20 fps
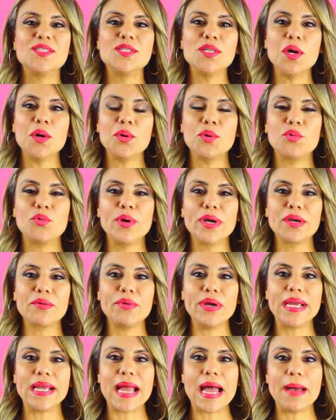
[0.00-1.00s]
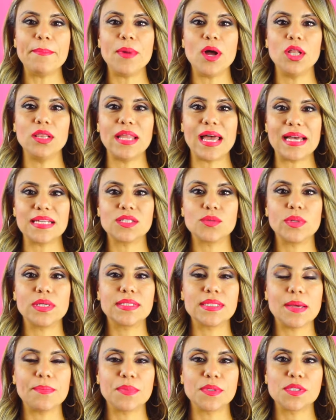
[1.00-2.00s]
So, quick recap on last
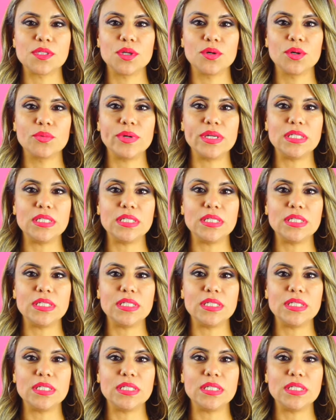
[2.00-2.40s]
week's episode.